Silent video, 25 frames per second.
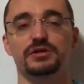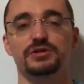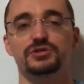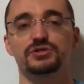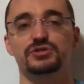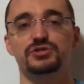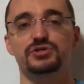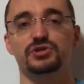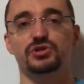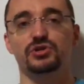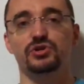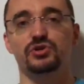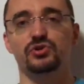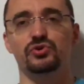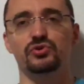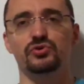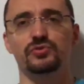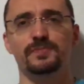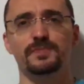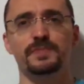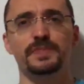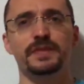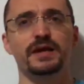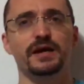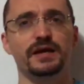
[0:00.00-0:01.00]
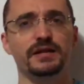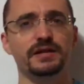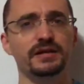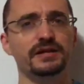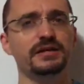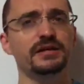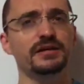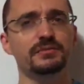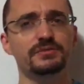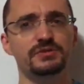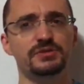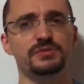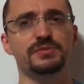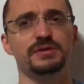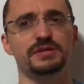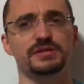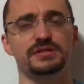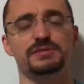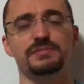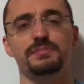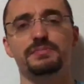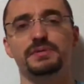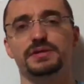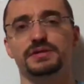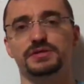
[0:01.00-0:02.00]
So, and that came to me as
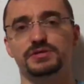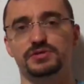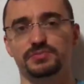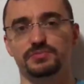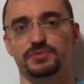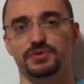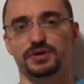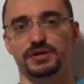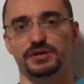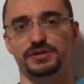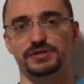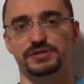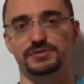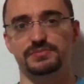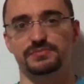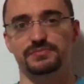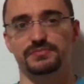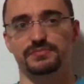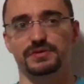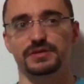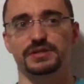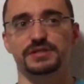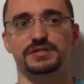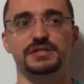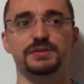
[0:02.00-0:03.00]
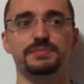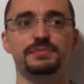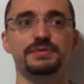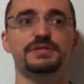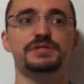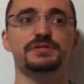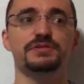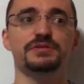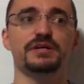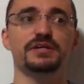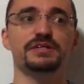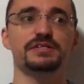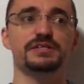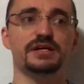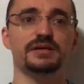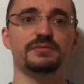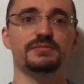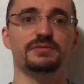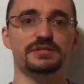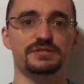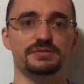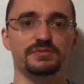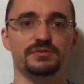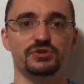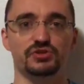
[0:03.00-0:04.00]
a big surprise because up until that time,
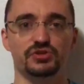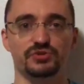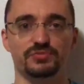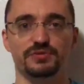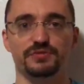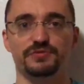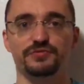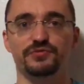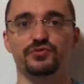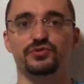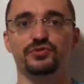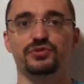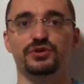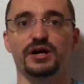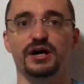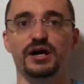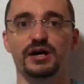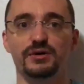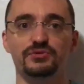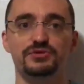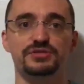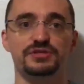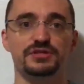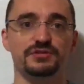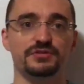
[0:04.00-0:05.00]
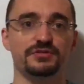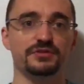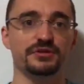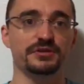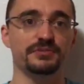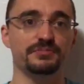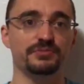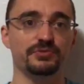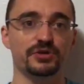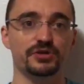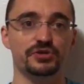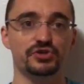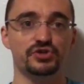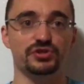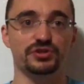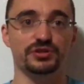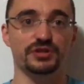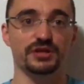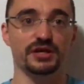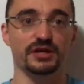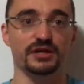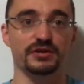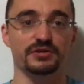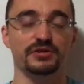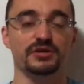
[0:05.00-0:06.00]
as I mentioned before, I was under the impression
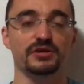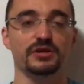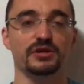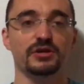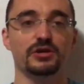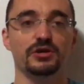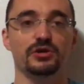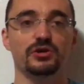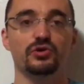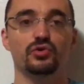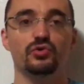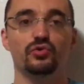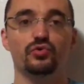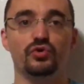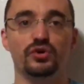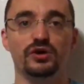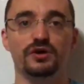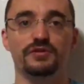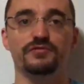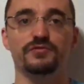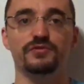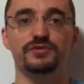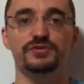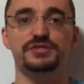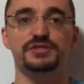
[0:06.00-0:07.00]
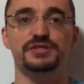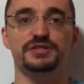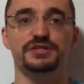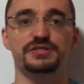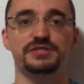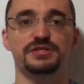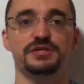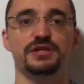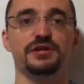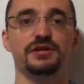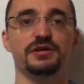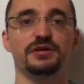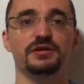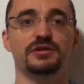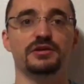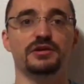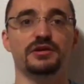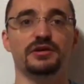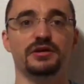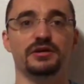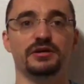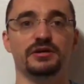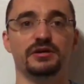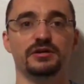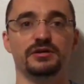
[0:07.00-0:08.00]
that whoever succeeded
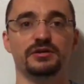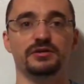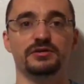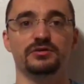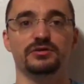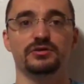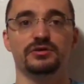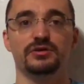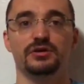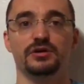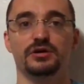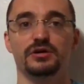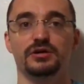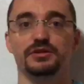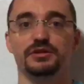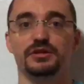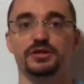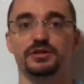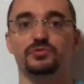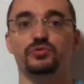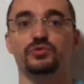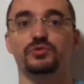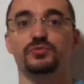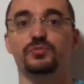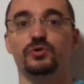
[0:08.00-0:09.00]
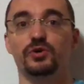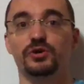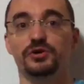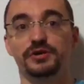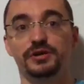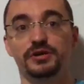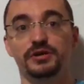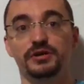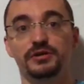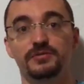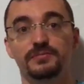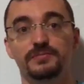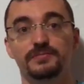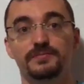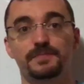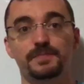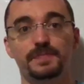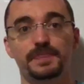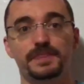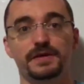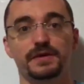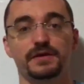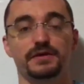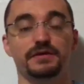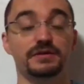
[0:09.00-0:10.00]
in network marketing
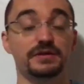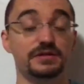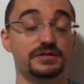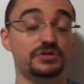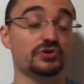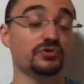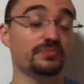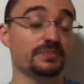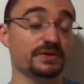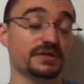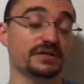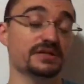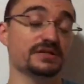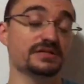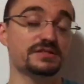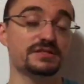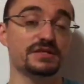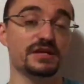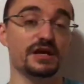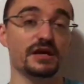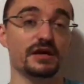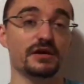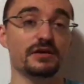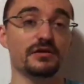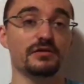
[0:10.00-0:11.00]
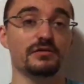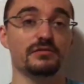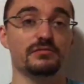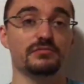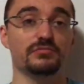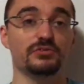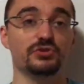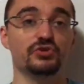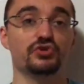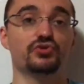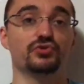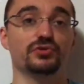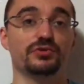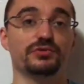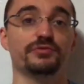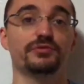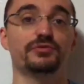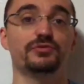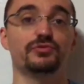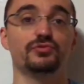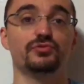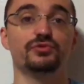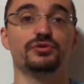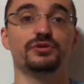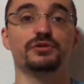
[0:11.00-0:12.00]
did so because they enjoy
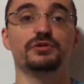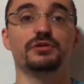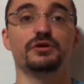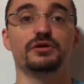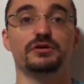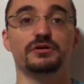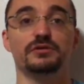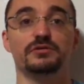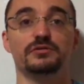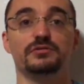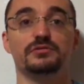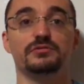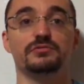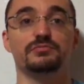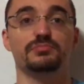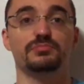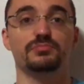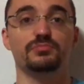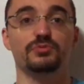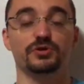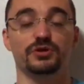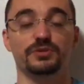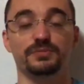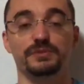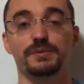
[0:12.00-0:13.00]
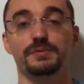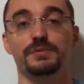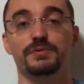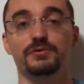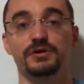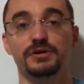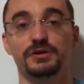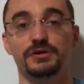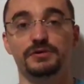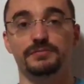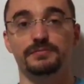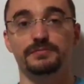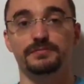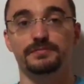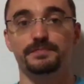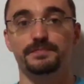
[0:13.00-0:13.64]
recruiting and putting people in.